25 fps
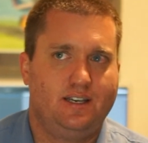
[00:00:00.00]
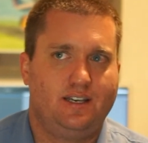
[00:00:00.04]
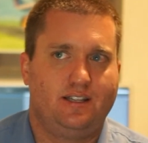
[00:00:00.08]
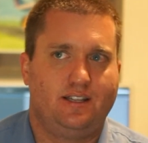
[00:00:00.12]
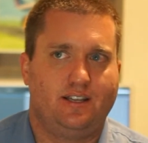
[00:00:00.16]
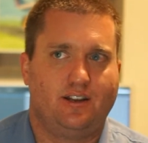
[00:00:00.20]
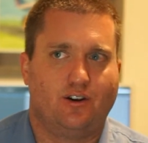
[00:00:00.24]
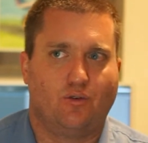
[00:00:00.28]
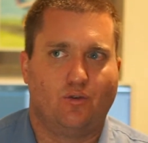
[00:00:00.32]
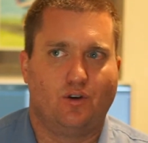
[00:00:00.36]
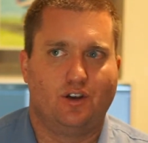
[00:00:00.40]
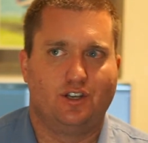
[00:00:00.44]

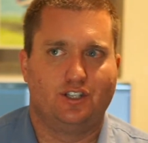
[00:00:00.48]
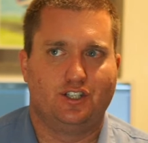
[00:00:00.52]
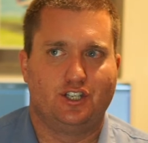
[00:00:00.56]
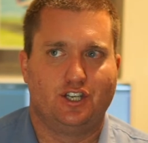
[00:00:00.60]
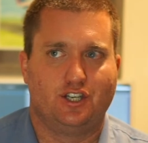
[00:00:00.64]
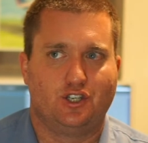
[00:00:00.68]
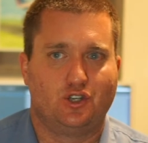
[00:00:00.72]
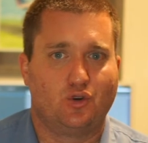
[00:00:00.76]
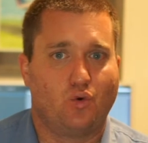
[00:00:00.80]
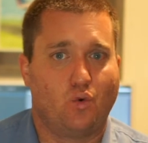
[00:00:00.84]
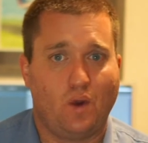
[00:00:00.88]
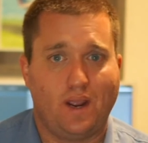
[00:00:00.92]
there was
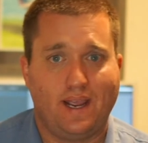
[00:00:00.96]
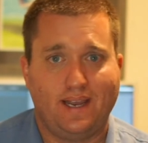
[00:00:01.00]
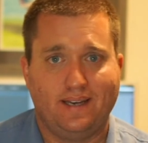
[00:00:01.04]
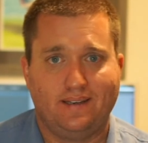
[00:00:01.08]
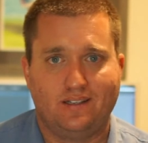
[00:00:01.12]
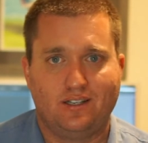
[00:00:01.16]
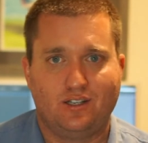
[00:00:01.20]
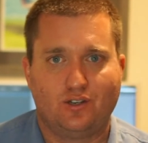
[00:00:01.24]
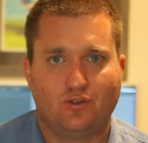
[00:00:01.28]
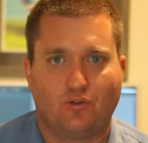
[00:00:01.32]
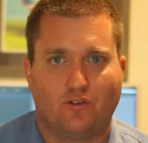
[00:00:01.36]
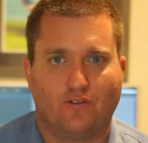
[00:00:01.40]
a
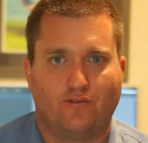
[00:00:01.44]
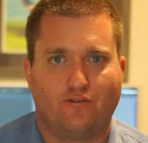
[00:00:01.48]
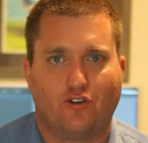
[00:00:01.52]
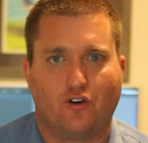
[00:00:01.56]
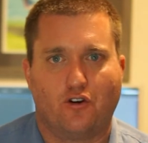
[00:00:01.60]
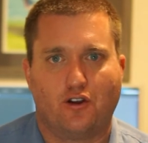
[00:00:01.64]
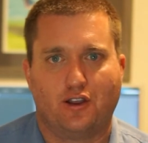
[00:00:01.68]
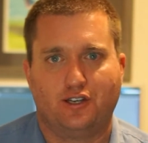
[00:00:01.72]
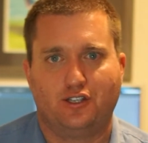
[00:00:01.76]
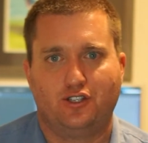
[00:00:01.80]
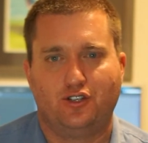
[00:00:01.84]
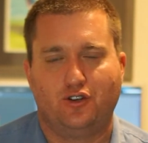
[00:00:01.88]
tweet
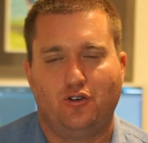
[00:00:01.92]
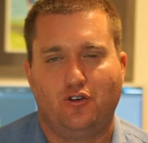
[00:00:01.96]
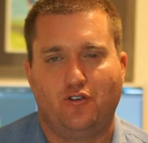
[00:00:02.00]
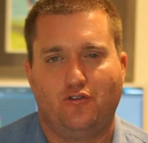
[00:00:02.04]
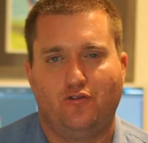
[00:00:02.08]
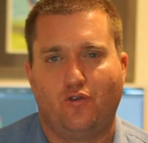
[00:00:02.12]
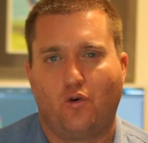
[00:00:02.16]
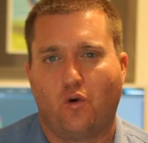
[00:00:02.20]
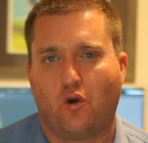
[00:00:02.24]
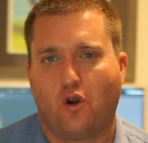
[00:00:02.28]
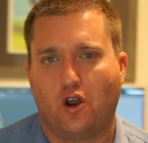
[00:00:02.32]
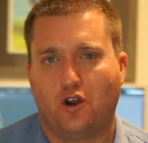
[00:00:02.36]
referring to a
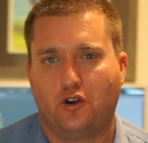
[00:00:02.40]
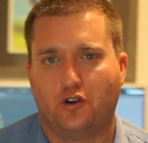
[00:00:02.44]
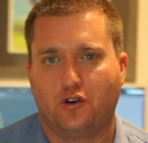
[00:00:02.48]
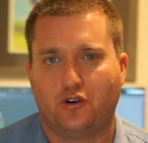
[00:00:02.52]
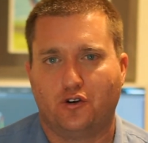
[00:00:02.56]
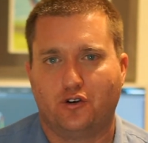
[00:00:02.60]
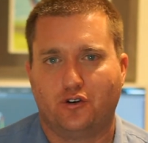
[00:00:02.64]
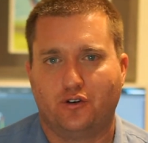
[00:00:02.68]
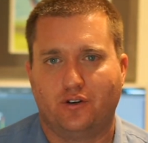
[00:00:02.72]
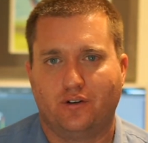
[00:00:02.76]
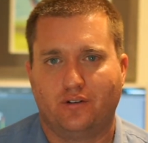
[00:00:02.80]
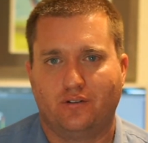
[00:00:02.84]

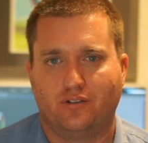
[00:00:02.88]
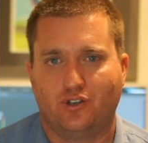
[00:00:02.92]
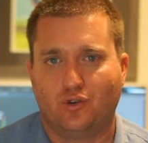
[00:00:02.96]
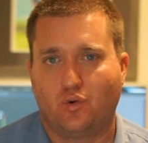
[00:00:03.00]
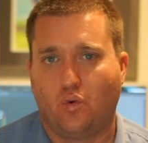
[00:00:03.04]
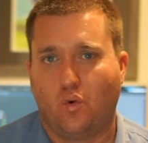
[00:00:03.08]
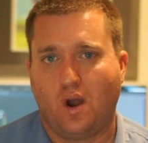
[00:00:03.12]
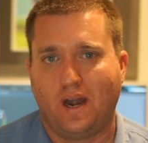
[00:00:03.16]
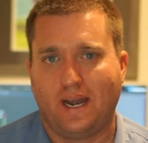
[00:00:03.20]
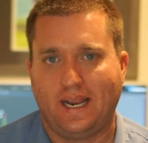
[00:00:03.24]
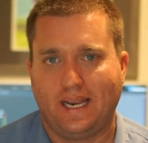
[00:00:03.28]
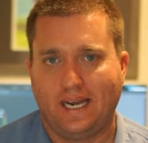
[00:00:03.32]

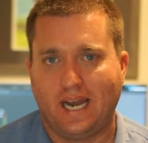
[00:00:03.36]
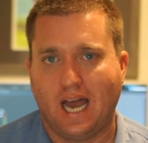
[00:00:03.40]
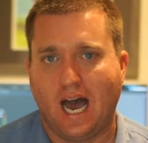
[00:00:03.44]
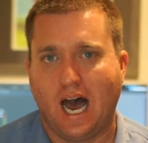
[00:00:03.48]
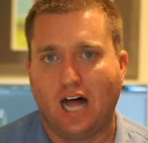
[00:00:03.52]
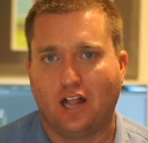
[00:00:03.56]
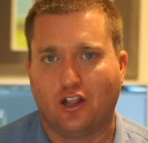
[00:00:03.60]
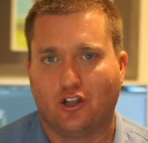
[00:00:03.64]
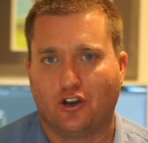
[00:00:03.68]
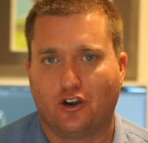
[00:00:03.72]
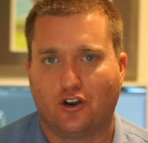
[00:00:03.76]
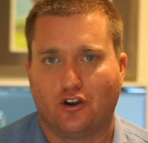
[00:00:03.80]

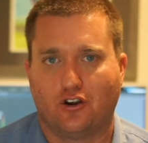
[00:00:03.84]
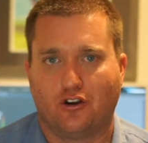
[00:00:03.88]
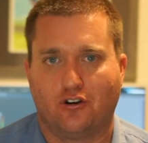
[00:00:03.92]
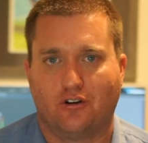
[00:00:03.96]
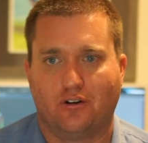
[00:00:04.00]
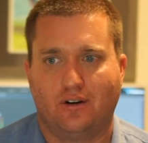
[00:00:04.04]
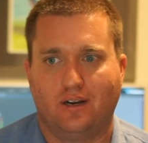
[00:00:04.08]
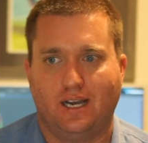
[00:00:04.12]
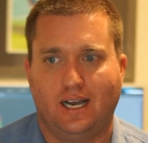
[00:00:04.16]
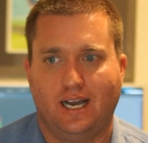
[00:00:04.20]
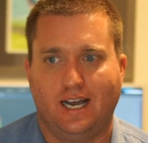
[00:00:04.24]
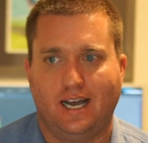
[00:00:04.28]
$420